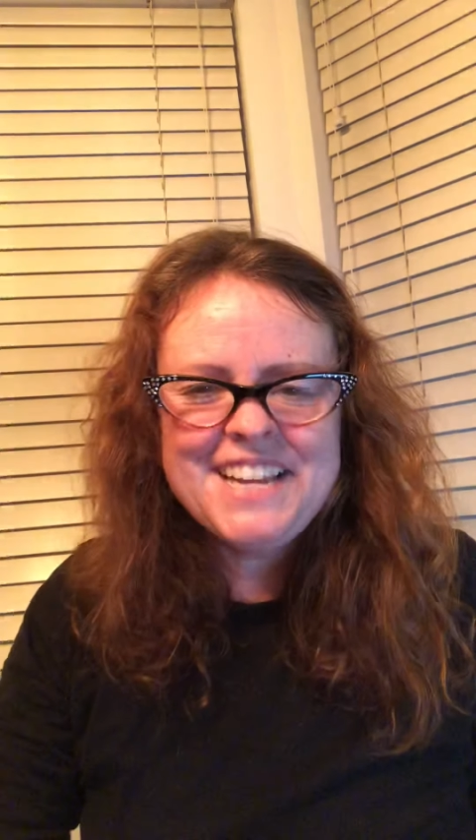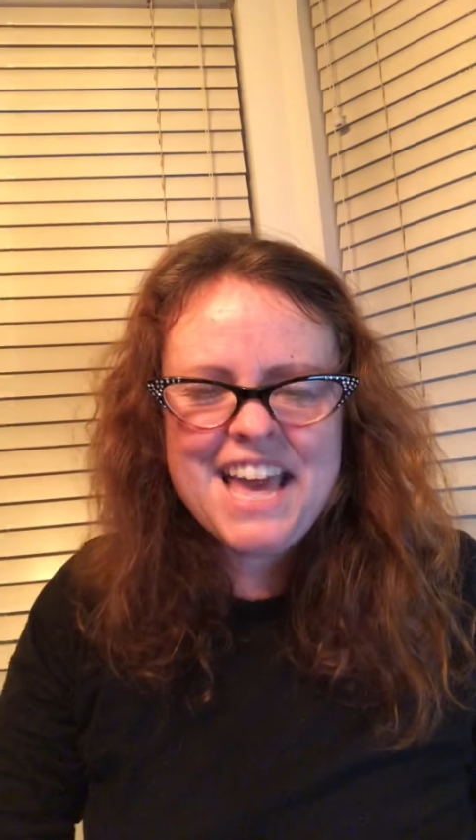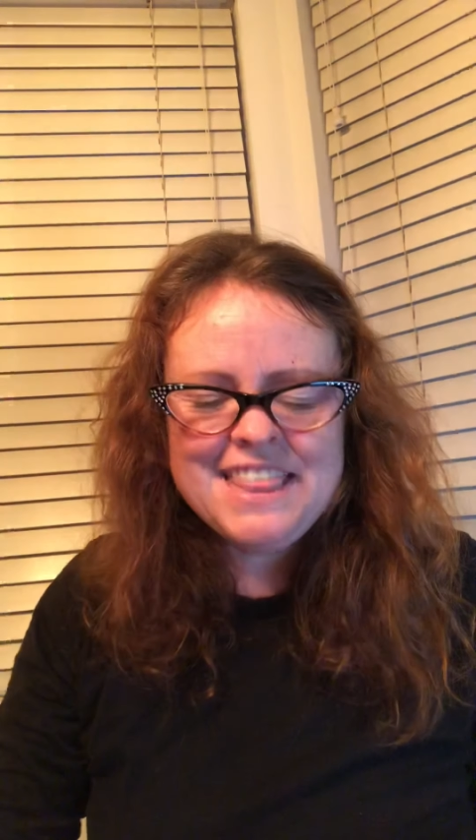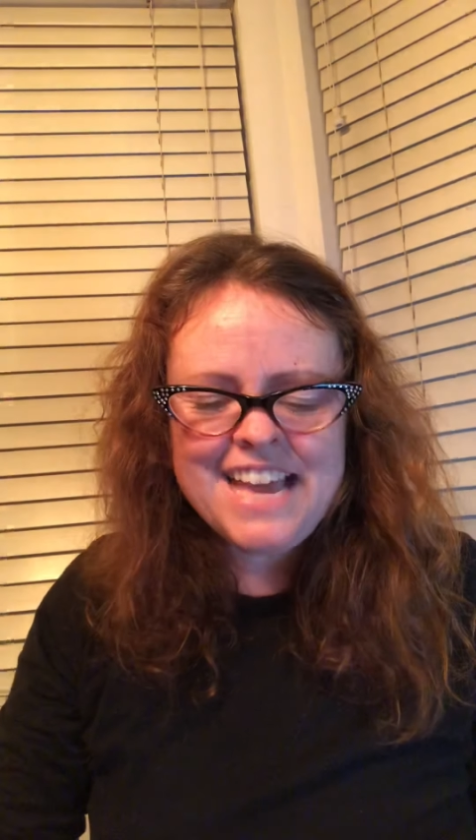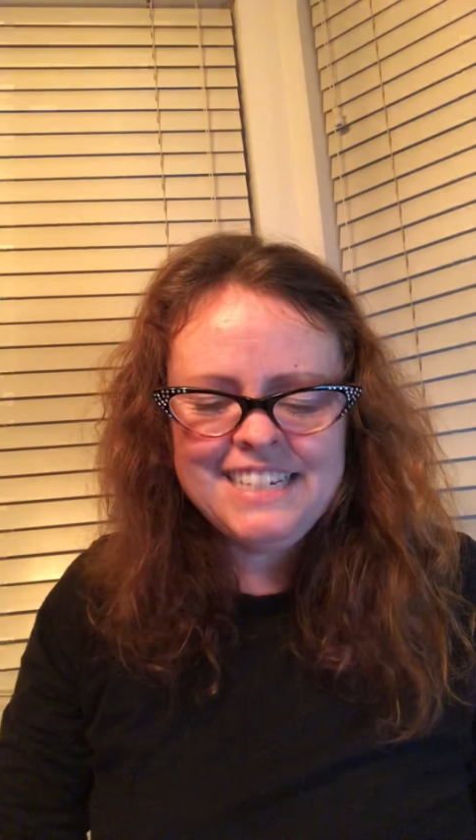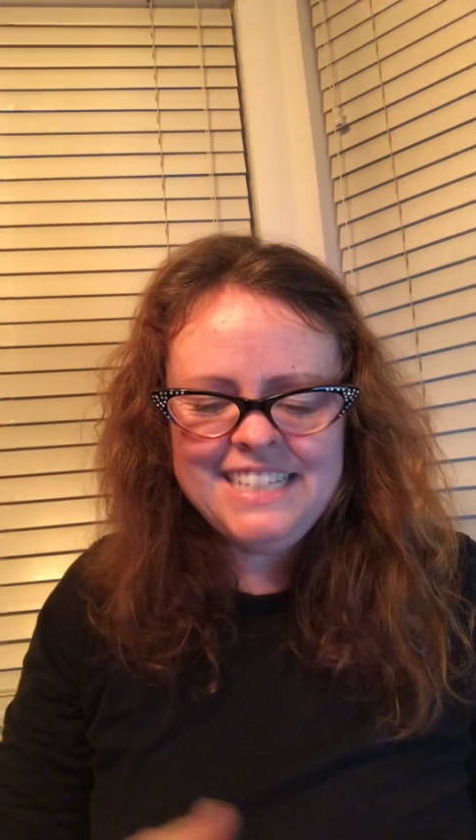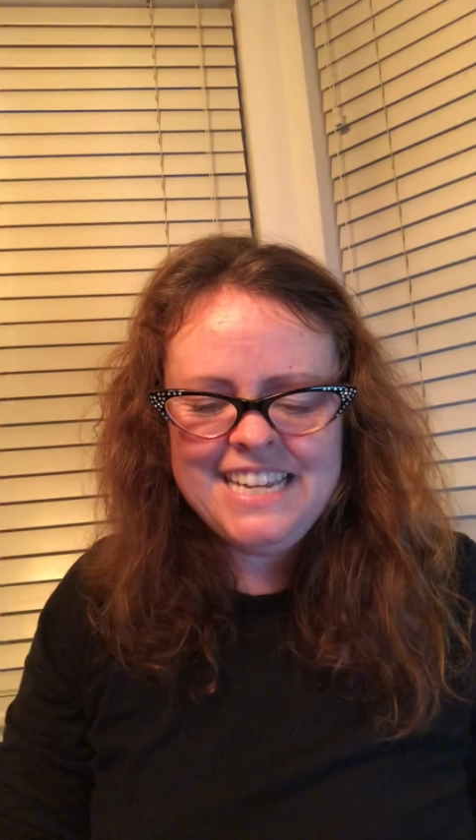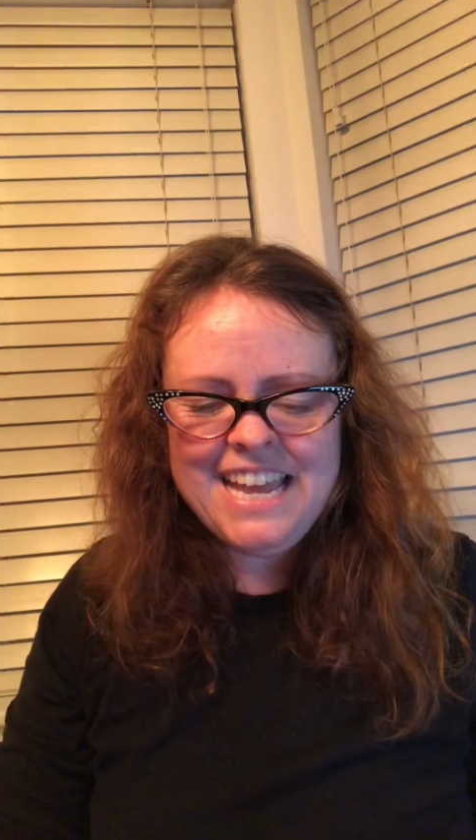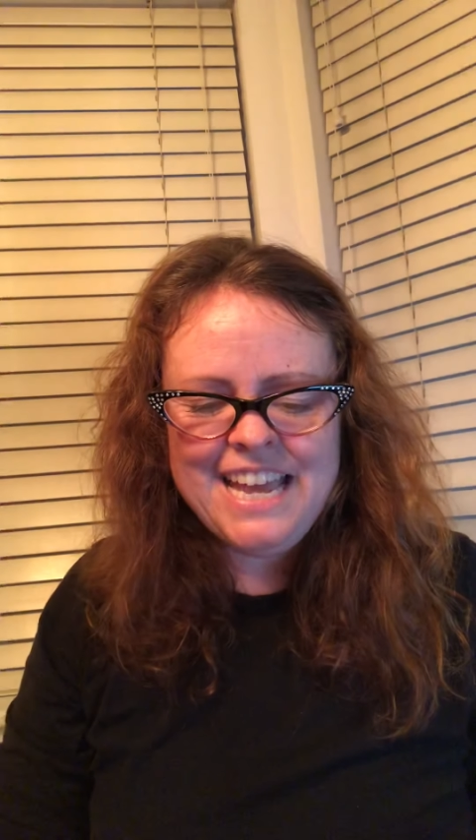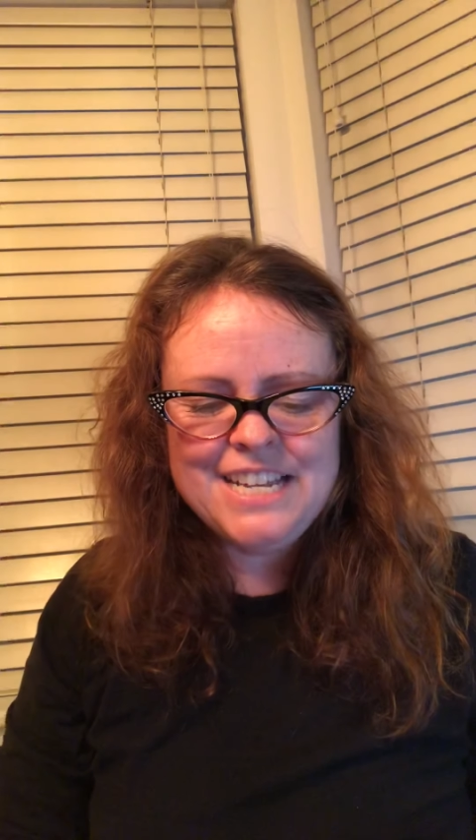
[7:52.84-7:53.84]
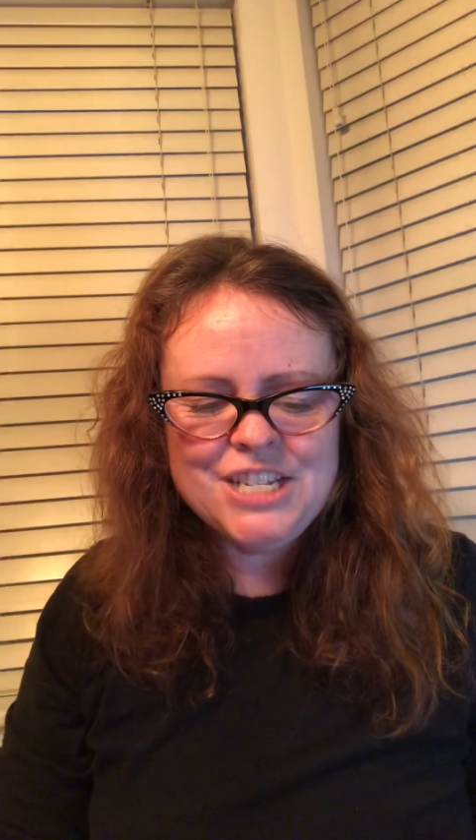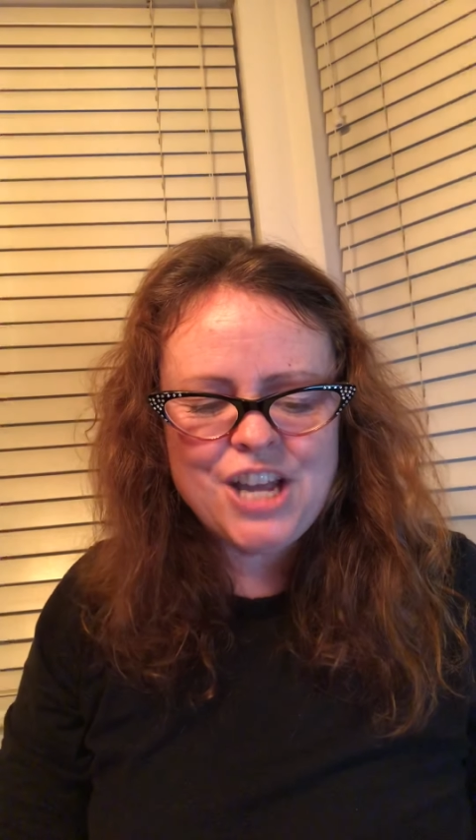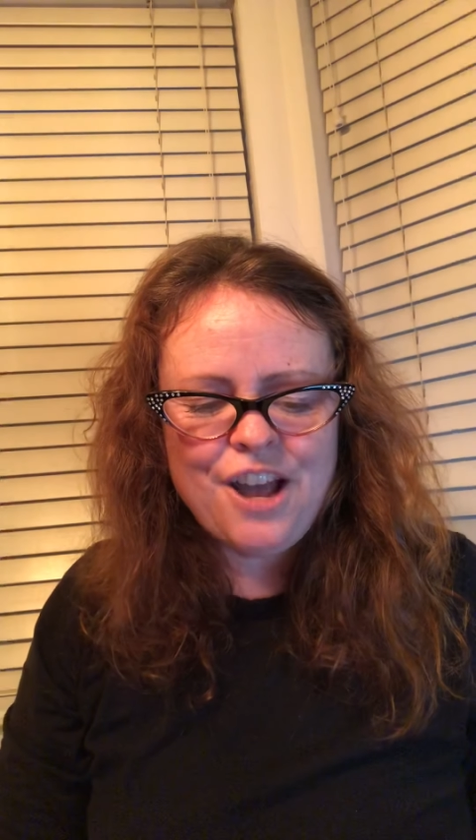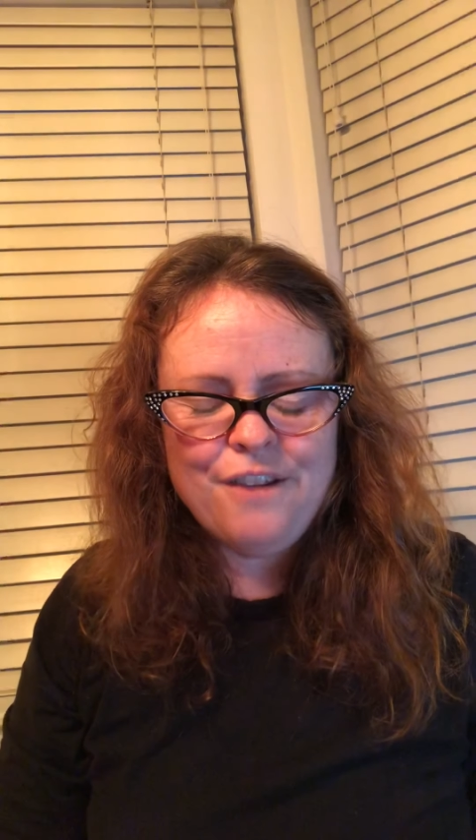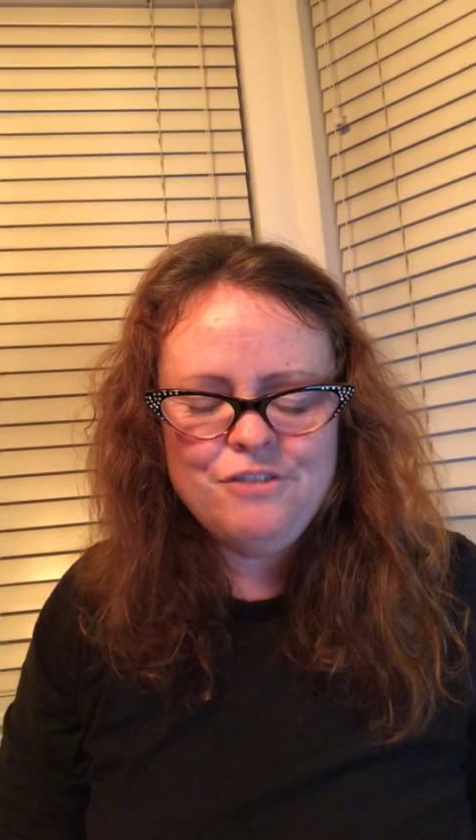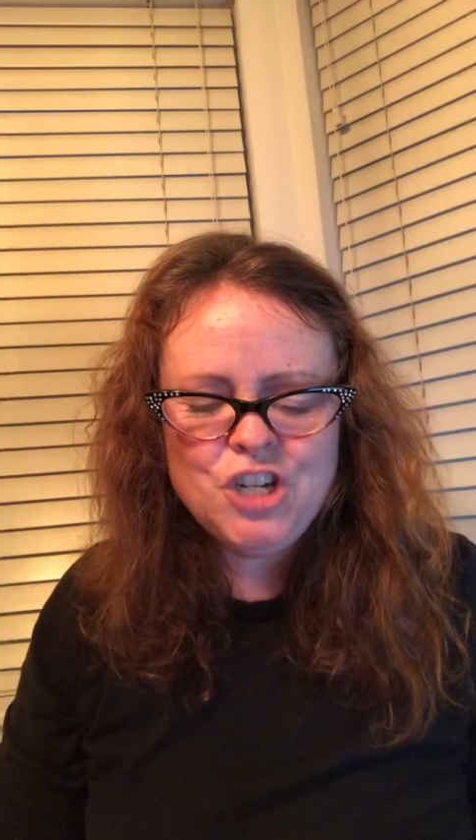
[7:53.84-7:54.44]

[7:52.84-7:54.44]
And that's the end of